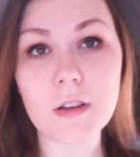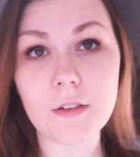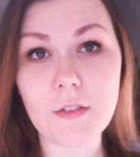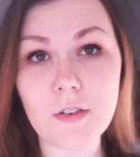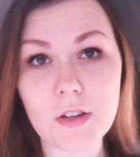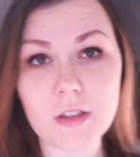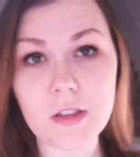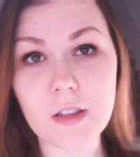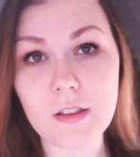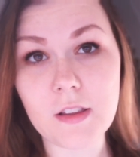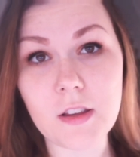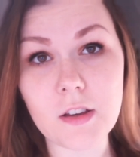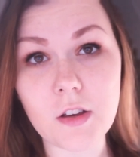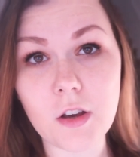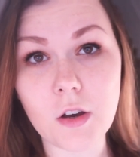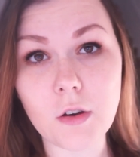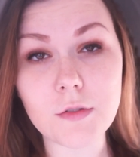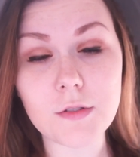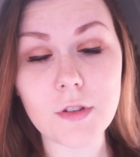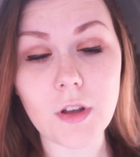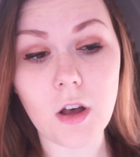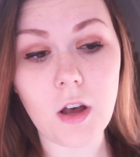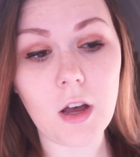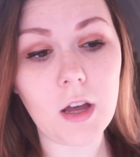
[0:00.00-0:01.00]
everything that
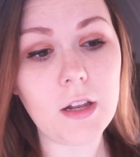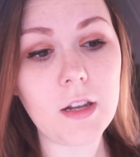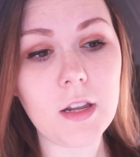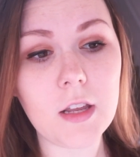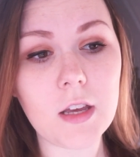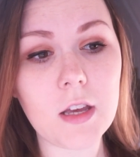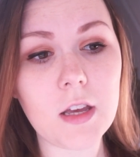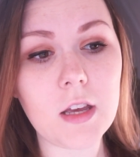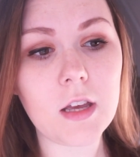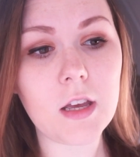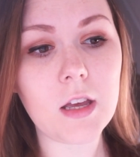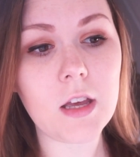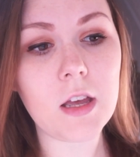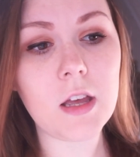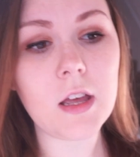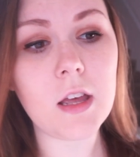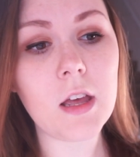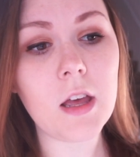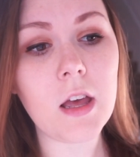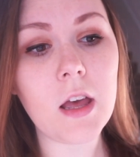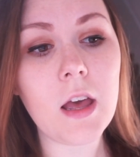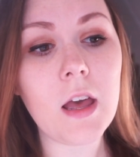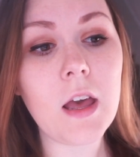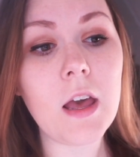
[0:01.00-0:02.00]
goes on
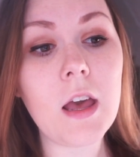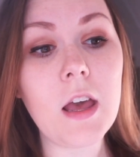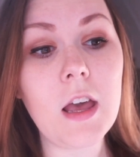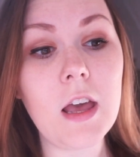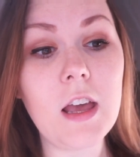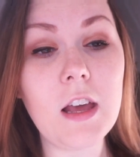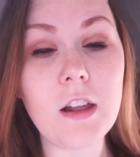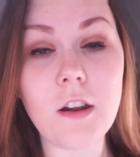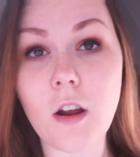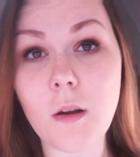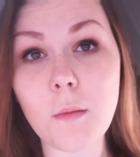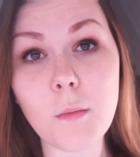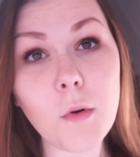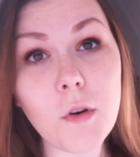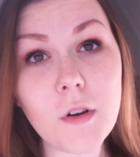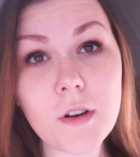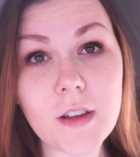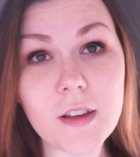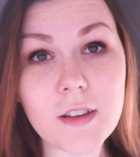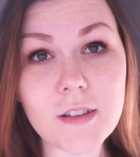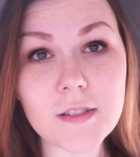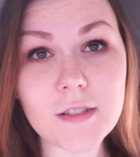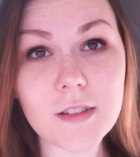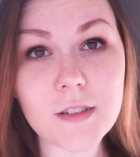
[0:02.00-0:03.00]
in our
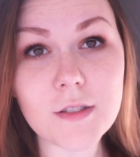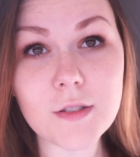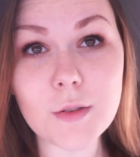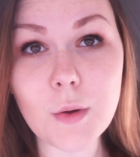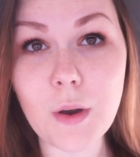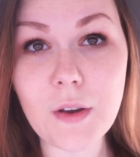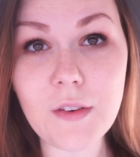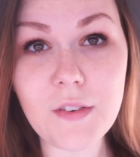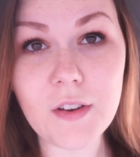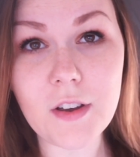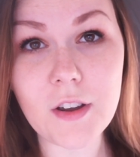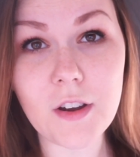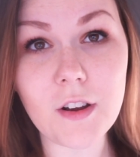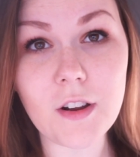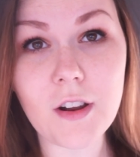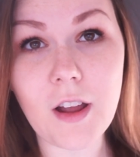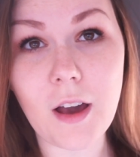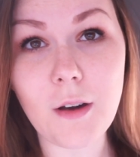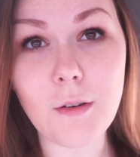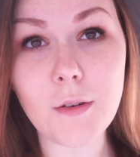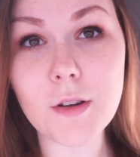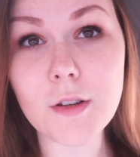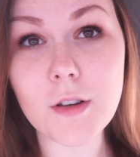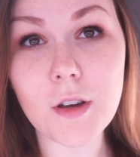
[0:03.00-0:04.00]
mornings. So I figured
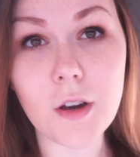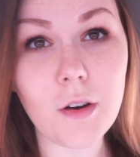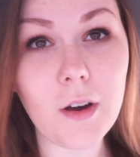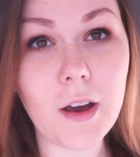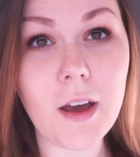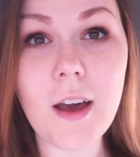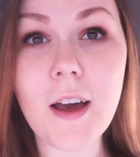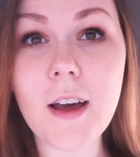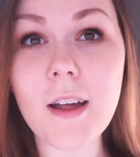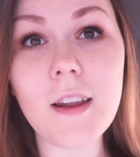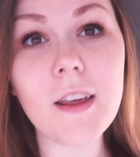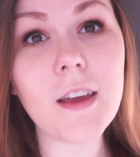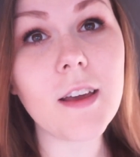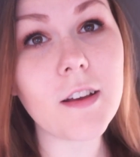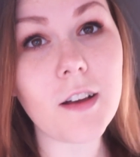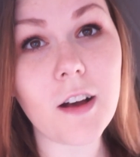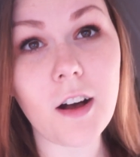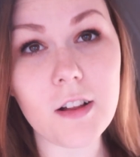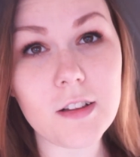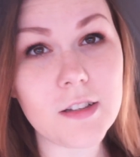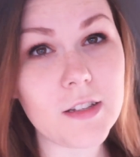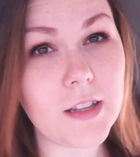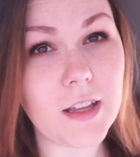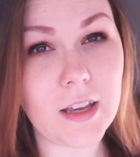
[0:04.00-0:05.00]
I would go ahead and
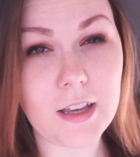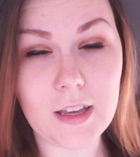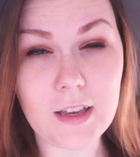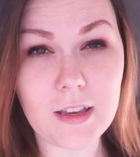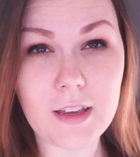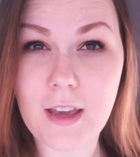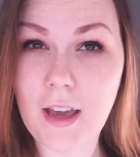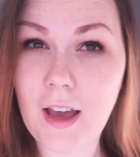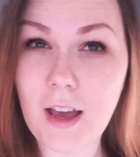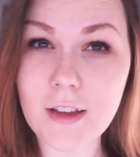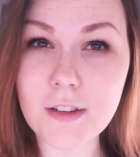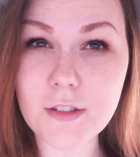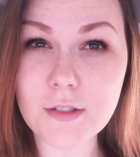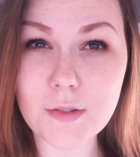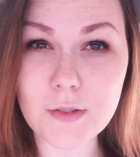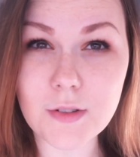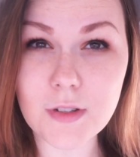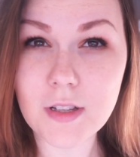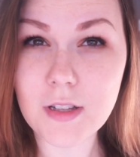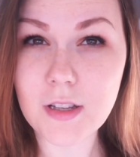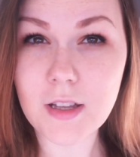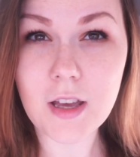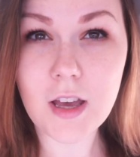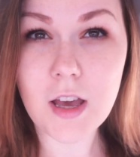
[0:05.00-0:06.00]
call it like a
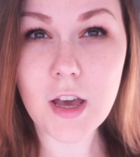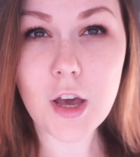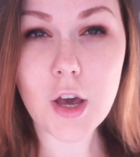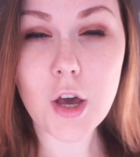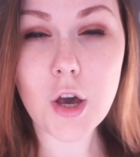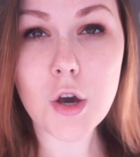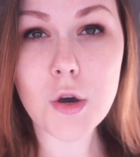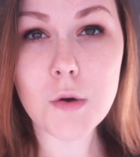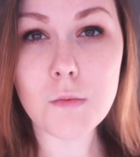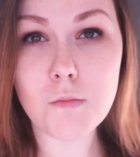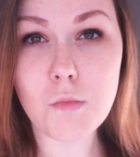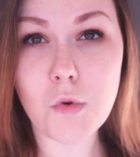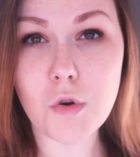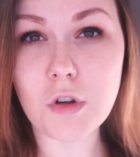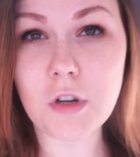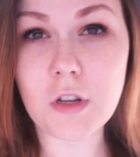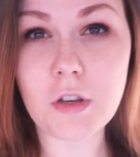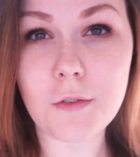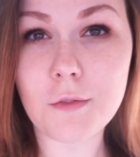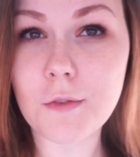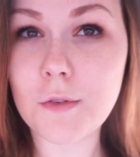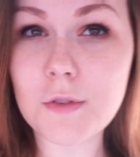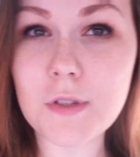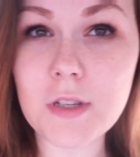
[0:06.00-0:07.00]
casual
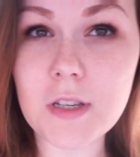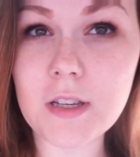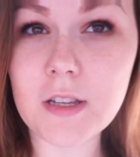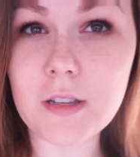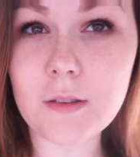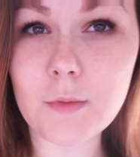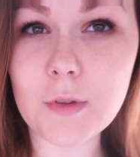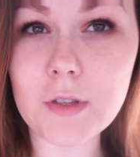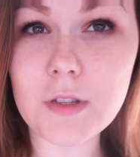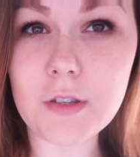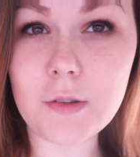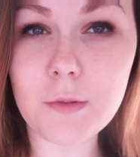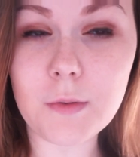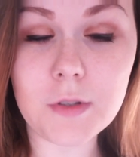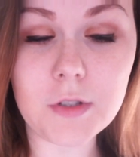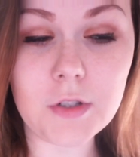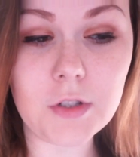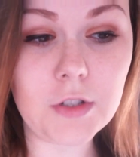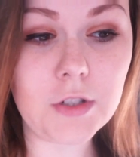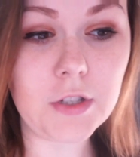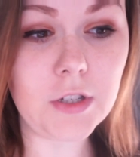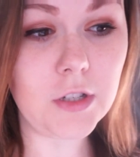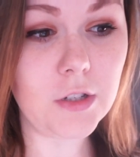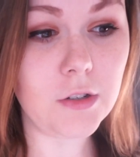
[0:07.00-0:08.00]
morning routine with 2
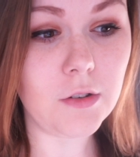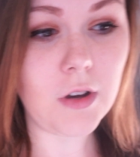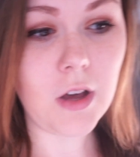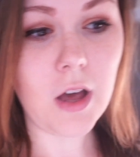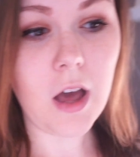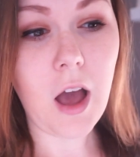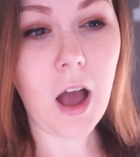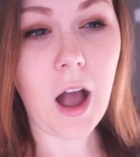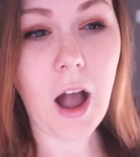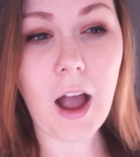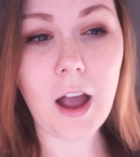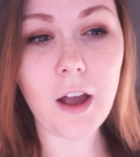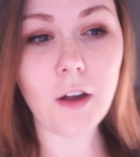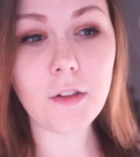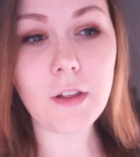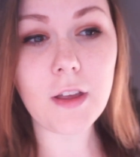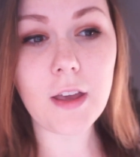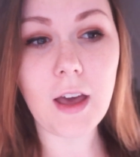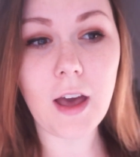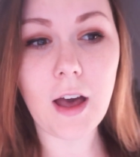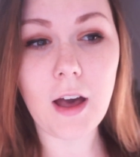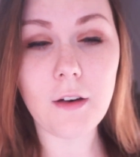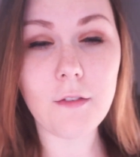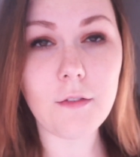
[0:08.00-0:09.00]
under 2. I
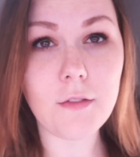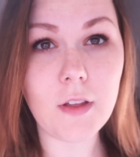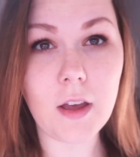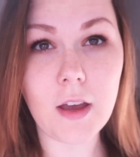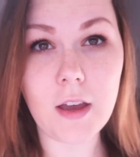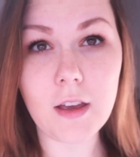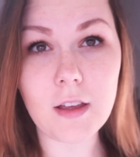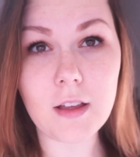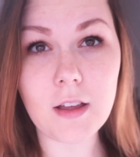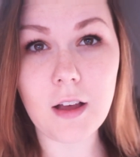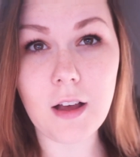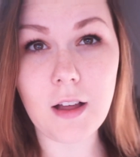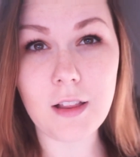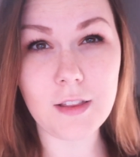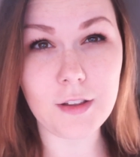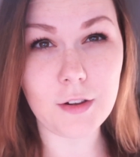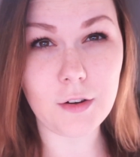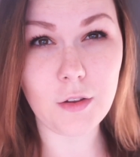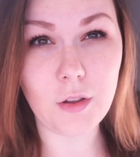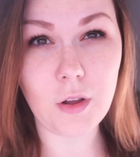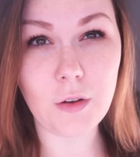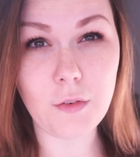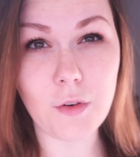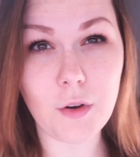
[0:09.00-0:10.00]
only have like a
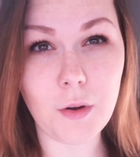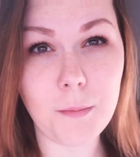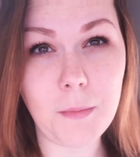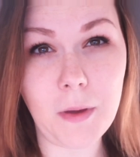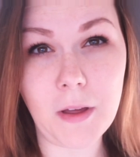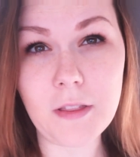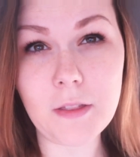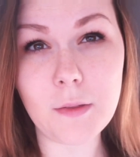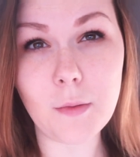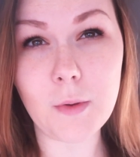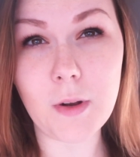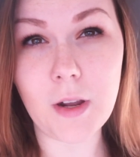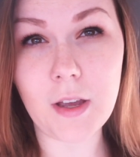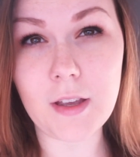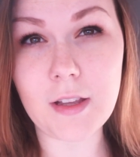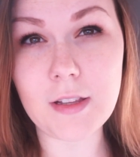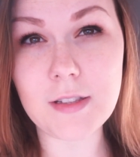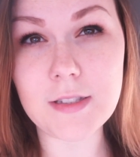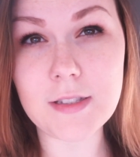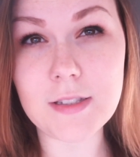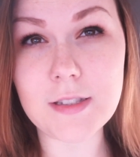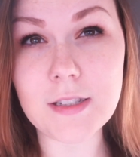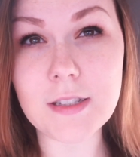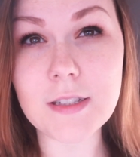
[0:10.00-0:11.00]
little over a month when I
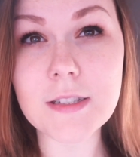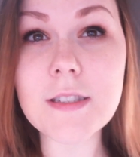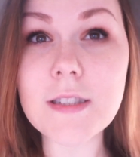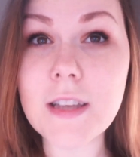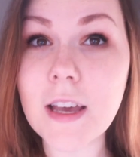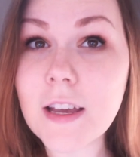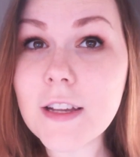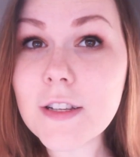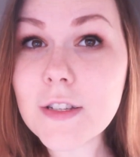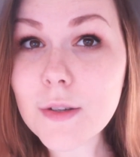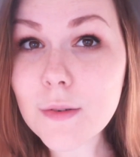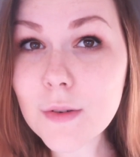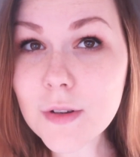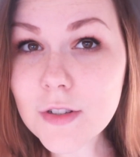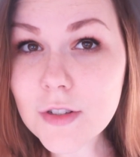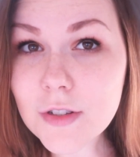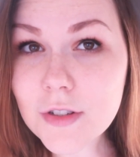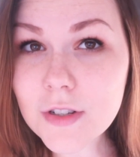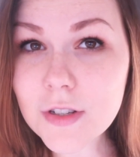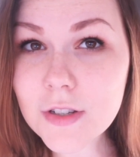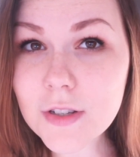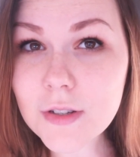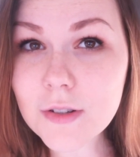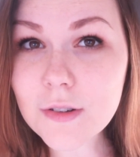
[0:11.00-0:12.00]
can still say 2
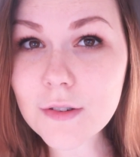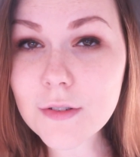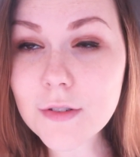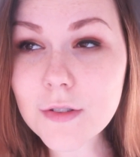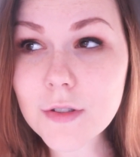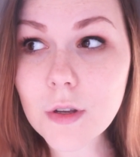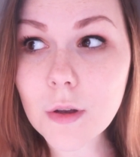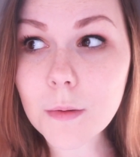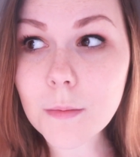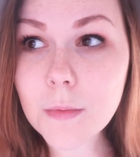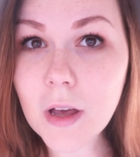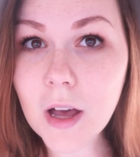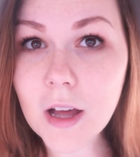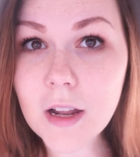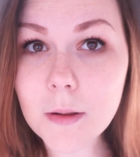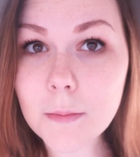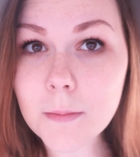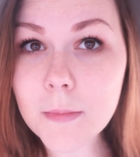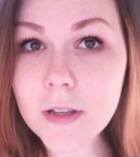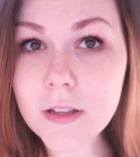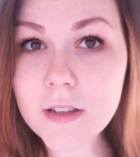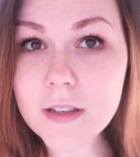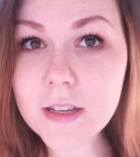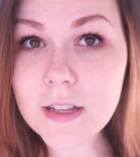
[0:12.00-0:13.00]
under 2, so I'm kind of
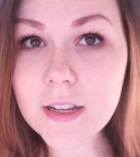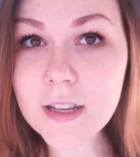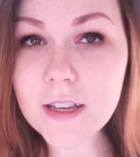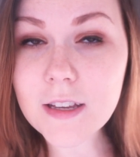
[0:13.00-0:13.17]
milking